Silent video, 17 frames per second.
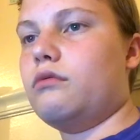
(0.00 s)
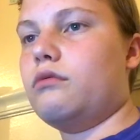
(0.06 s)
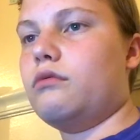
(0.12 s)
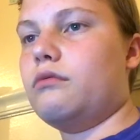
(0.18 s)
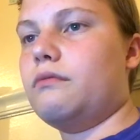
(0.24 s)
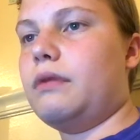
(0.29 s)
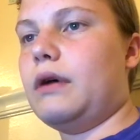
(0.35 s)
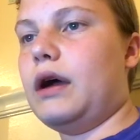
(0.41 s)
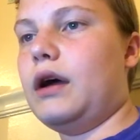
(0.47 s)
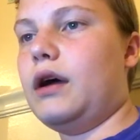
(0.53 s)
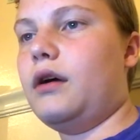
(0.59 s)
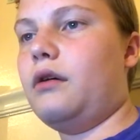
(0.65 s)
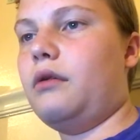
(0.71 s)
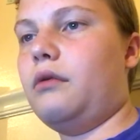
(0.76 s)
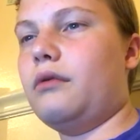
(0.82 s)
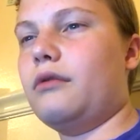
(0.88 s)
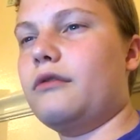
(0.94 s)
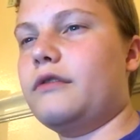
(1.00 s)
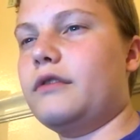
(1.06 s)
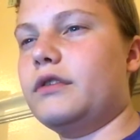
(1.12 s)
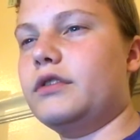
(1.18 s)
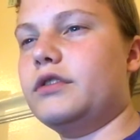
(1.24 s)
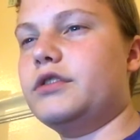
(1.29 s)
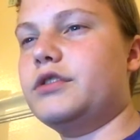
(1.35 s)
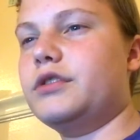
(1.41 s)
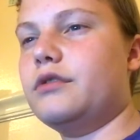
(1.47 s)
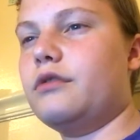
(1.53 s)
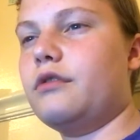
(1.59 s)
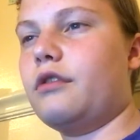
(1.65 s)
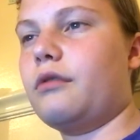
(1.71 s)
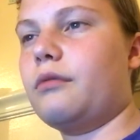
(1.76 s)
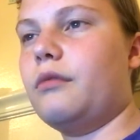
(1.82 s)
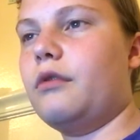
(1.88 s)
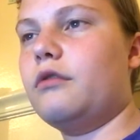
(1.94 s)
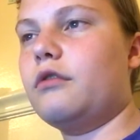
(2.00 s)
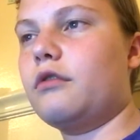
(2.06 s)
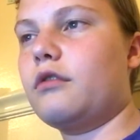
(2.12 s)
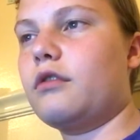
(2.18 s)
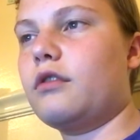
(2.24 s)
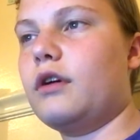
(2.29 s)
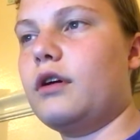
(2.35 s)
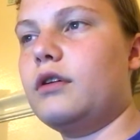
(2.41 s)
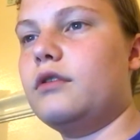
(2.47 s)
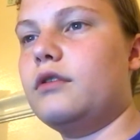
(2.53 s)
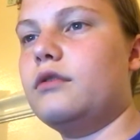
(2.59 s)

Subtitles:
Power functions motor set.